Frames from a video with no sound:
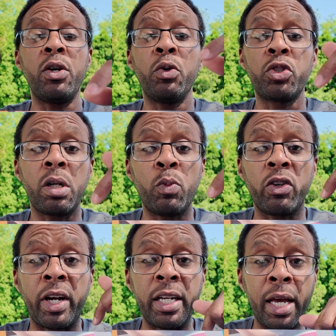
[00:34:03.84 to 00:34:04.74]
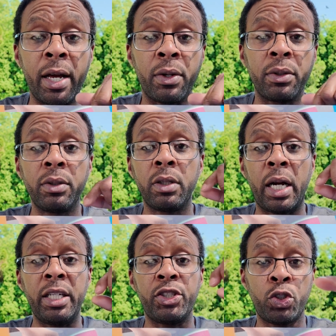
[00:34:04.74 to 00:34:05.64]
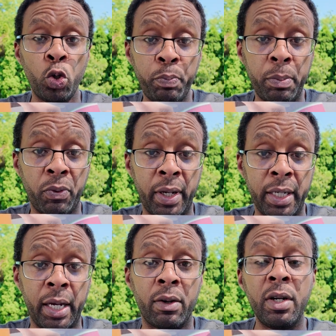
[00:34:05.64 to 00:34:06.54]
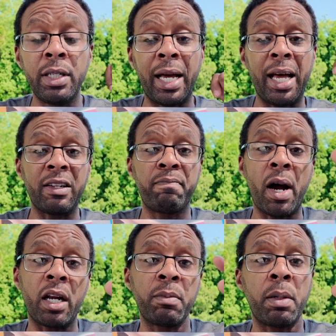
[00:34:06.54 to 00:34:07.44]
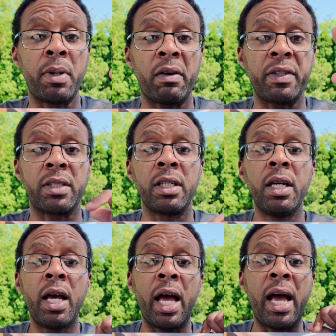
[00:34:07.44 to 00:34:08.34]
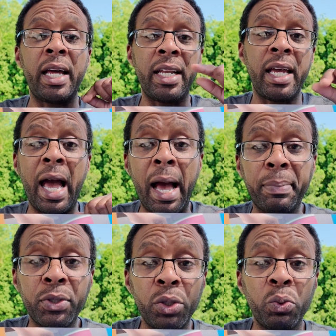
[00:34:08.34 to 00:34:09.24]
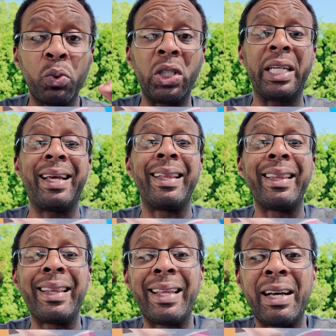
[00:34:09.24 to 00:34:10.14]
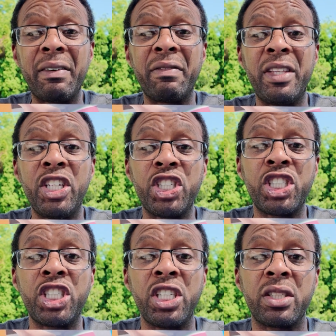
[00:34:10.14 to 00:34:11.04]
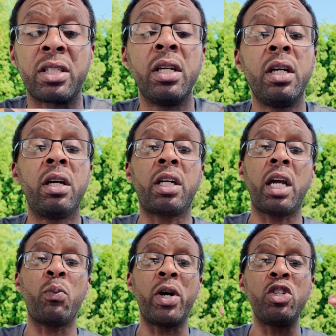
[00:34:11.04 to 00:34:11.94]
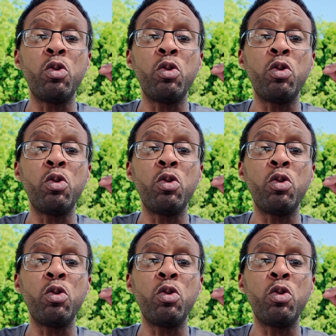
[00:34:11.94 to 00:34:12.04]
know someone right now, at least 2 people right now, that have bottom-up ovens, and they absolutely love these sheets. Okay, if